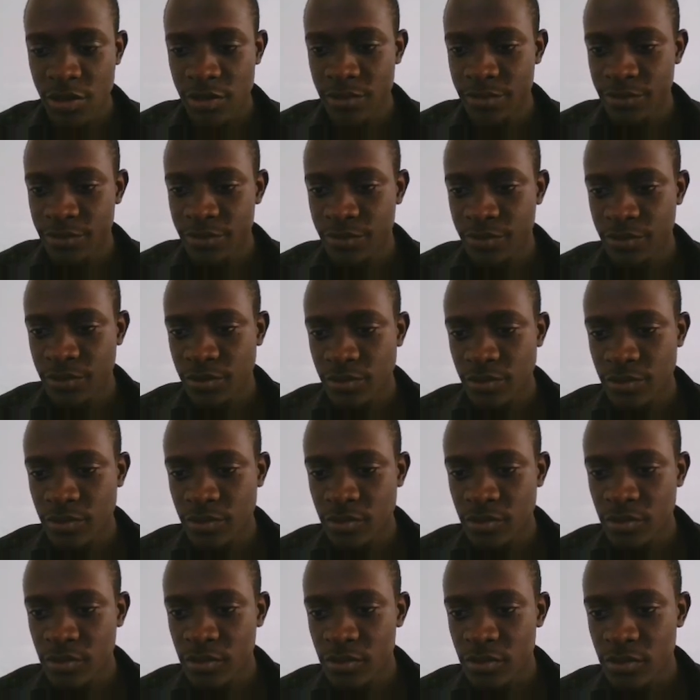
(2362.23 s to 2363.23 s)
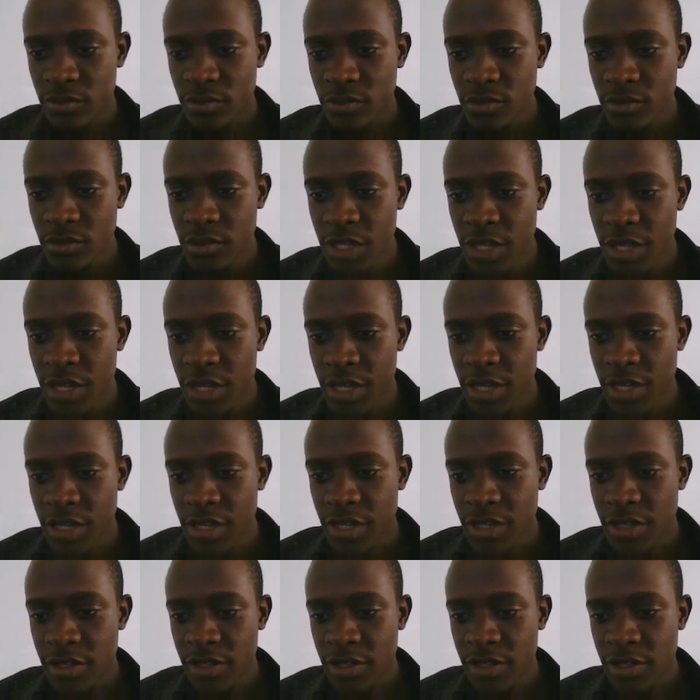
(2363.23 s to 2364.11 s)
Nothing is said.